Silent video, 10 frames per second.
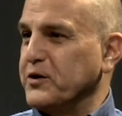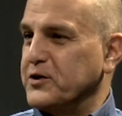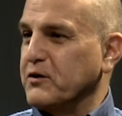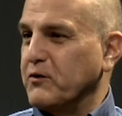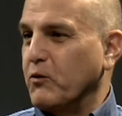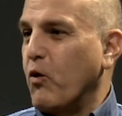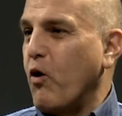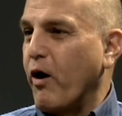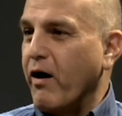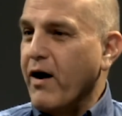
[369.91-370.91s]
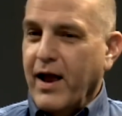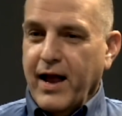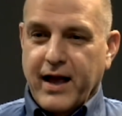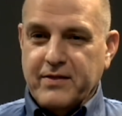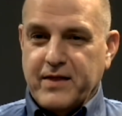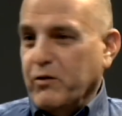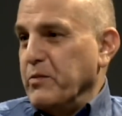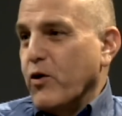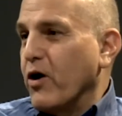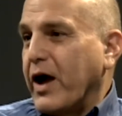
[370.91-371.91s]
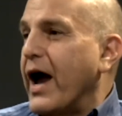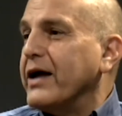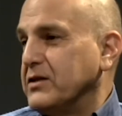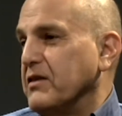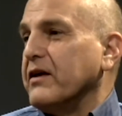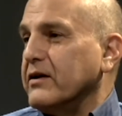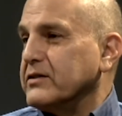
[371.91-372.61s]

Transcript: Civil War, and they would be all kinds of things.